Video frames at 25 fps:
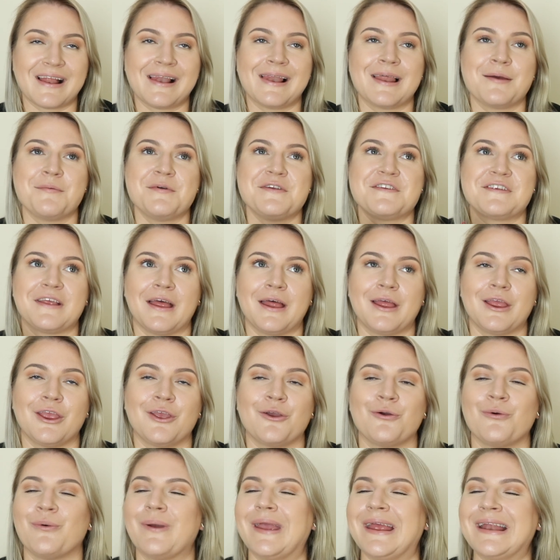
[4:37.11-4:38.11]
let me tell
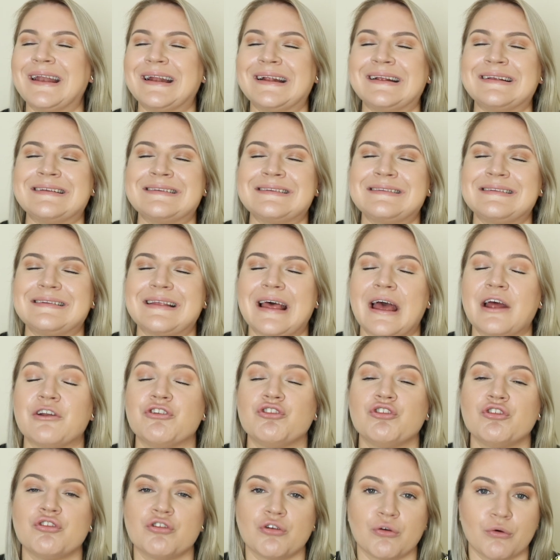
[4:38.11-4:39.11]
you, it is a
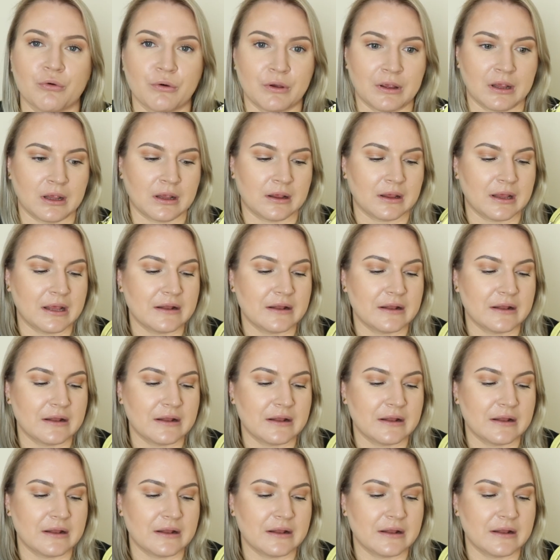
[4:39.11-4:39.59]
joy.